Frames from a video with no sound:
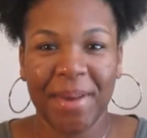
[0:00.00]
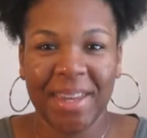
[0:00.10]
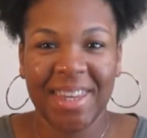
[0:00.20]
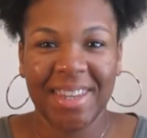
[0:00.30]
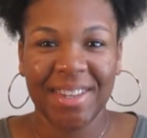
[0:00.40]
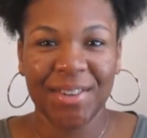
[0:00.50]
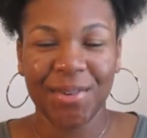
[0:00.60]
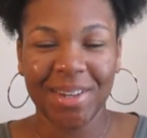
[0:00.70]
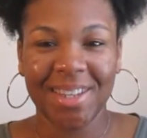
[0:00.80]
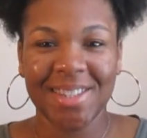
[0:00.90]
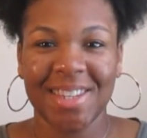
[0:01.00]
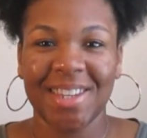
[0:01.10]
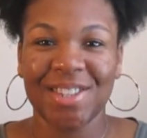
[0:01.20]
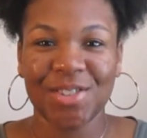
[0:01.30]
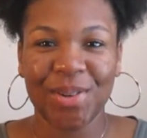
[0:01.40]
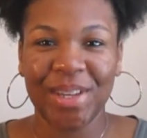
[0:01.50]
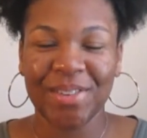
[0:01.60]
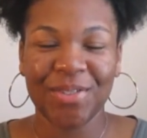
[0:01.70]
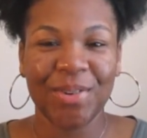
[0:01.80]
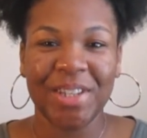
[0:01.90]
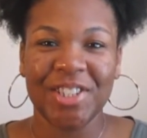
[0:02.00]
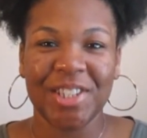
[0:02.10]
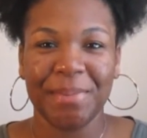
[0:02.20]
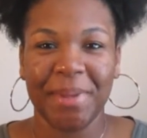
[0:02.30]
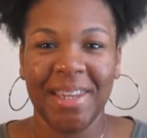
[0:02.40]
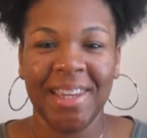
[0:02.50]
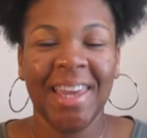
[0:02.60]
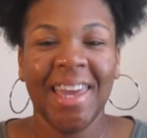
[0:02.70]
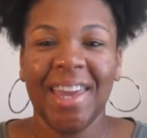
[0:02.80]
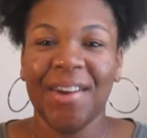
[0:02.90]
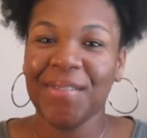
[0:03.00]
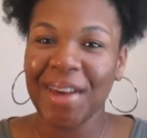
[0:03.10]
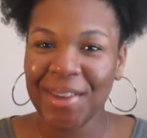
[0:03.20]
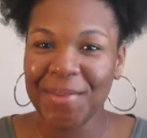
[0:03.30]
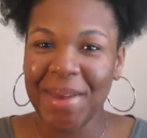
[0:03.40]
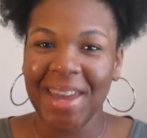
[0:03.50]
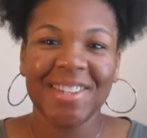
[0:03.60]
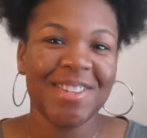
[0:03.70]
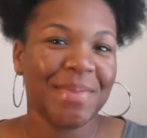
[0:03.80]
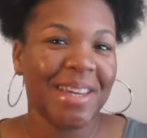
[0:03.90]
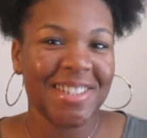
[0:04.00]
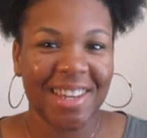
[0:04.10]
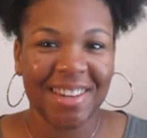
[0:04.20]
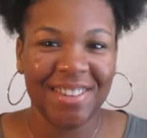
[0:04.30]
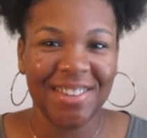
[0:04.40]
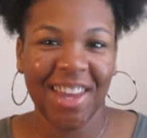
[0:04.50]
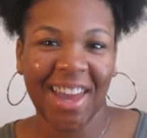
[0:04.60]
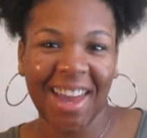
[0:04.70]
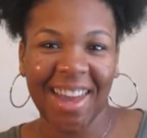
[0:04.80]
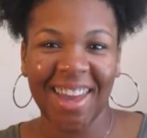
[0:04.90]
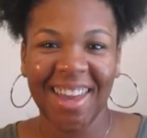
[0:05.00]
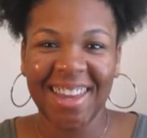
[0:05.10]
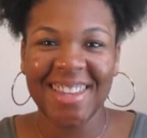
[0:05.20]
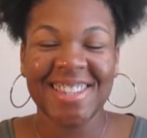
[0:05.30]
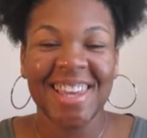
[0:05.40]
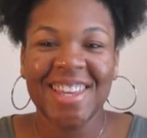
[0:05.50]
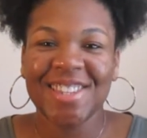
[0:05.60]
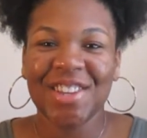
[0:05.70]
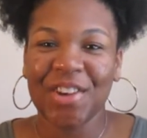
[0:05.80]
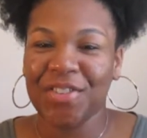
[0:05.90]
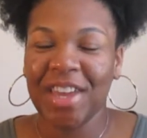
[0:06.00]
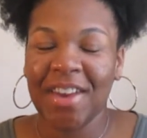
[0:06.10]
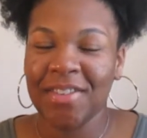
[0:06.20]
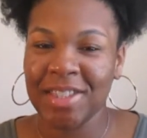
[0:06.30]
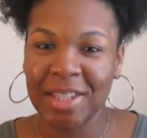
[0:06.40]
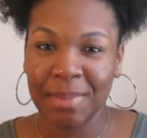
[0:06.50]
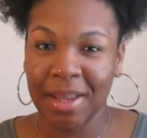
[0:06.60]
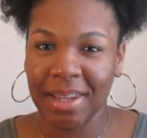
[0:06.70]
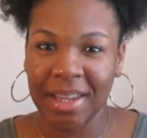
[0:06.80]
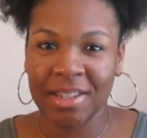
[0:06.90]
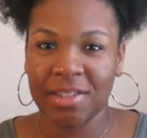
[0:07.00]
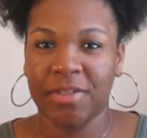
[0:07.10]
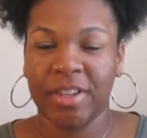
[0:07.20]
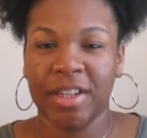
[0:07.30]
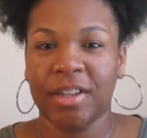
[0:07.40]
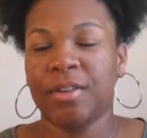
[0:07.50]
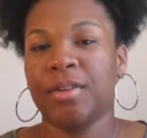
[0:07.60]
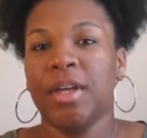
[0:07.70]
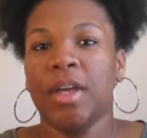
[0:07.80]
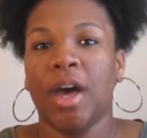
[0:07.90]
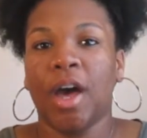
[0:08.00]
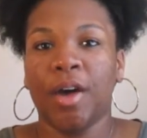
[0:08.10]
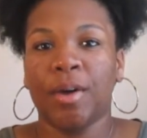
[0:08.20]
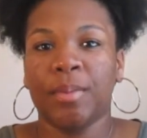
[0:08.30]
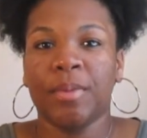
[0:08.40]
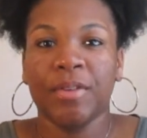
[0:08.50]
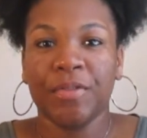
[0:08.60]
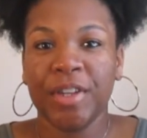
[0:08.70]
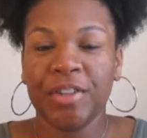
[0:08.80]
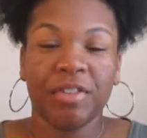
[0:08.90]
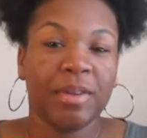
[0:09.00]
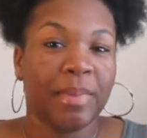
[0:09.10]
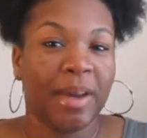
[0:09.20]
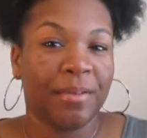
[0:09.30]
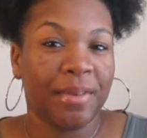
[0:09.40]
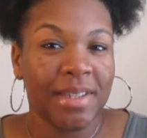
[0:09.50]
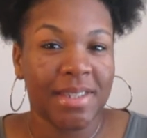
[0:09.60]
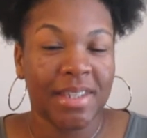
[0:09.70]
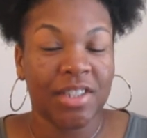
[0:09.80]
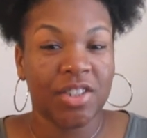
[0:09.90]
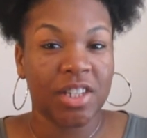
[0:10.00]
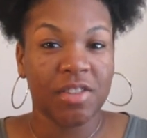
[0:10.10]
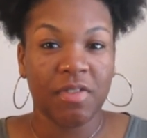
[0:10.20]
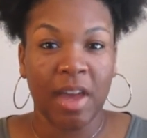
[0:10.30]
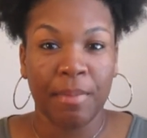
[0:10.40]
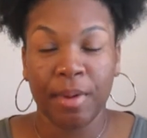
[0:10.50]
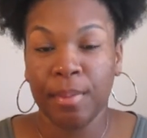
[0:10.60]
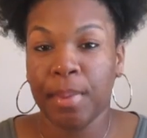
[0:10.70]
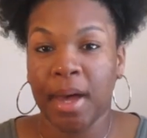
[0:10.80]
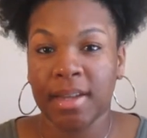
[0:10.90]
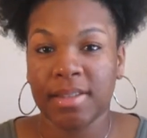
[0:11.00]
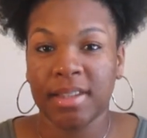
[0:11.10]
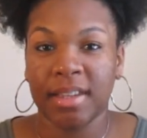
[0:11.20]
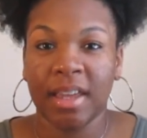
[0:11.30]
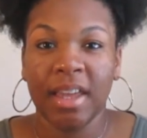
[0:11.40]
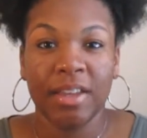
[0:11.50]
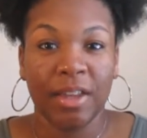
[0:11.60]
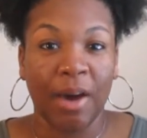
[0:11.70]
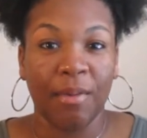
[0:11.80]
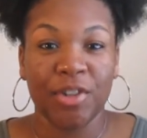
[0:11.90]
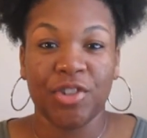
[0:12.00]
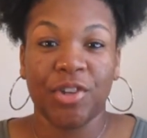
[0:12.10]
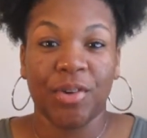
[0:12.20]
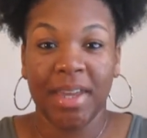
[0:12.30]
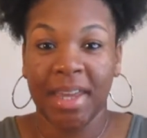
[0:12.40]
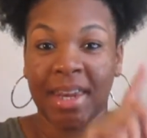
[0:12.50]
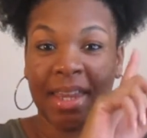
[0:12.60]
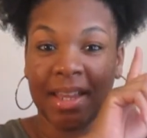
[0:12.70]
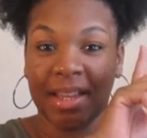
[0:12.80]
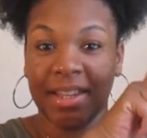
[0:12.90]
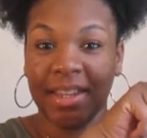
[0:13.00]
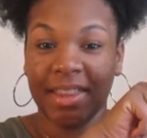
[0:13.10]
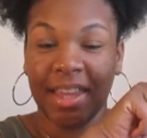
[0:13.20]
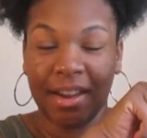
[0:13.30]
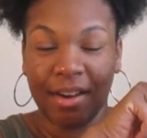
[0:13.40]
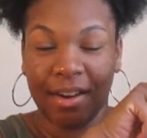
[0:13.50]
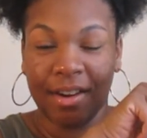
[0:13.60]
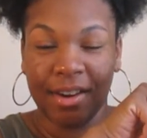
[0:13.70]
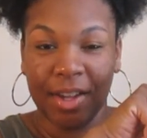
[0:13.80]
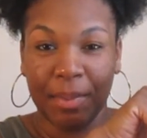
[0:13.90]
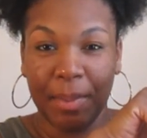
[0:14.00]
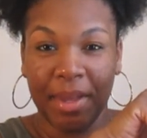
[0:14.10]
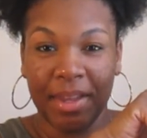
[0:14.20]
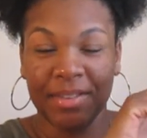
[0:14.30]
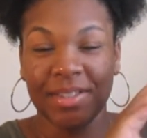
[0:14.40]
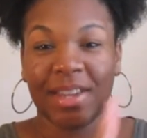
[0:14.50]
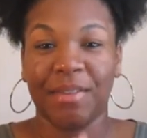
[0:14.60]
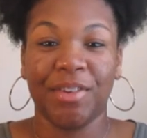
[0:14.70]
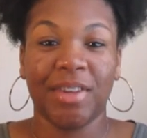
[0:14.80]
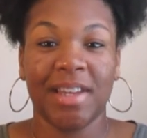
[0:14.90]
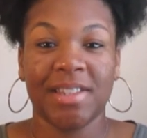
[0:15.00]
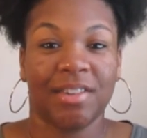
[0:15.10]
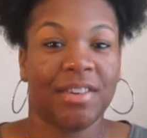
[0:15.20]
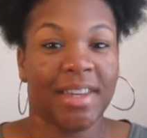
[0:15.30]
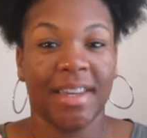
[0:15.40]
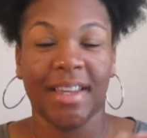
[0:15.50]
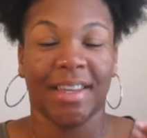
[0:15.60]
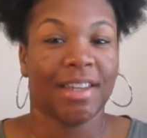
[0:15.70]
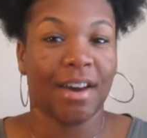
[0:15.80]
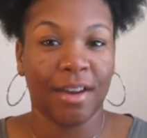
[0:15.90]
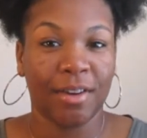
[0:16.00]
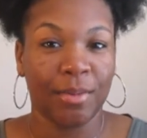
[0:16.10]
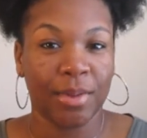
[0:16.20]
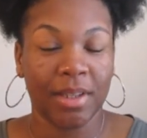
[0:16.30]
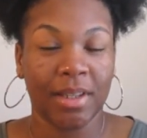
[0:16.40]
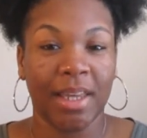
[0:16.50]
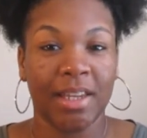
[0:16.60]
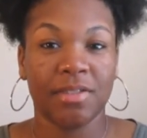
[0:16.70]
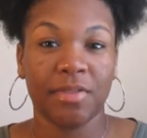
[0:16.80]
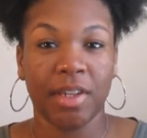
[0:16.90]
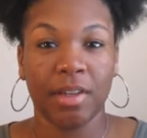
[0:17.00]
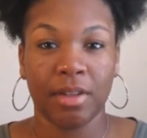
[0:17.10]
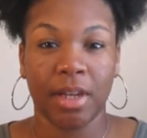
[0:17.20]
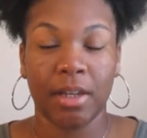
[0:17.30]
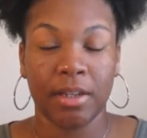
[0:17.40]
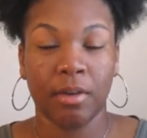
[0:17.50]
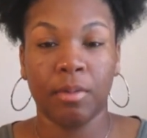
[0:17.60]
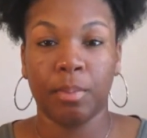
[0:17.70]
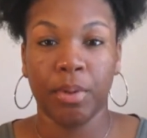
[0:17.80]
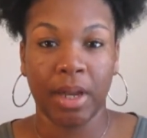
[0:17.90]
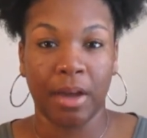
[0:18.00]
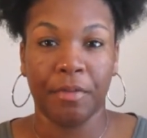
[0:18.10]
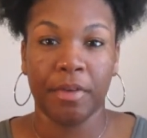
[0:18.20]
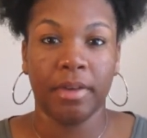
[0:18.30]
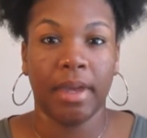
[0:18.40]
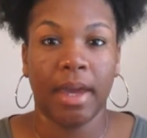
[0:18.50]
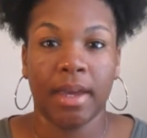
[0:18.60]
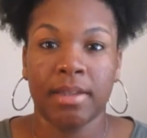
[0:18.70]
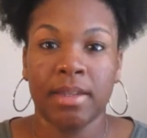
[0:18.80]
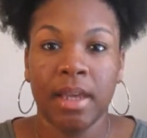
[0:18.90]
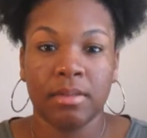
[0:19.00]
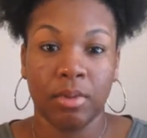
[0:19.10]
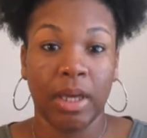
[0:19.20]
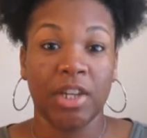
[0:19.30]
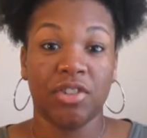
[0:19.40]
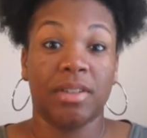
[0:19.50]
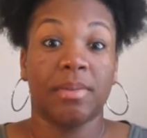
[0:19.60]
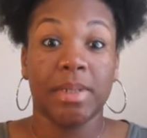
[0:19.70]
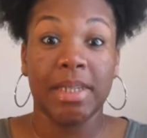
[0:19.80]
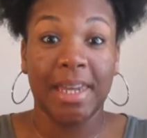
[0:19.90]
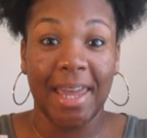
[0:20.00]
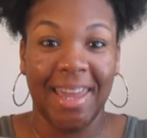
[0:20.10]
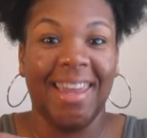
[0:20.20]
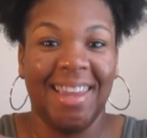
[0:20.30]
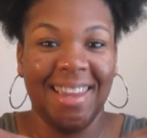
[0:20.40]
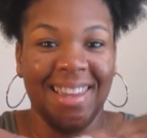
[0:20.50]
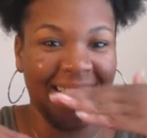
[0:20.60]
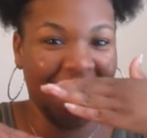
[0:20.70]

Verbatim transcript: my king and queens it is queen of Queen SheeMee and welcome back to my channel you guys so if you haven't seen my latest video um, featuring my recent JustFab unboxing, I want you to go ahead and click that card up above so that way you guys can go ahead and get caught up with the latest video that I did put out for you guys. Well, actually today,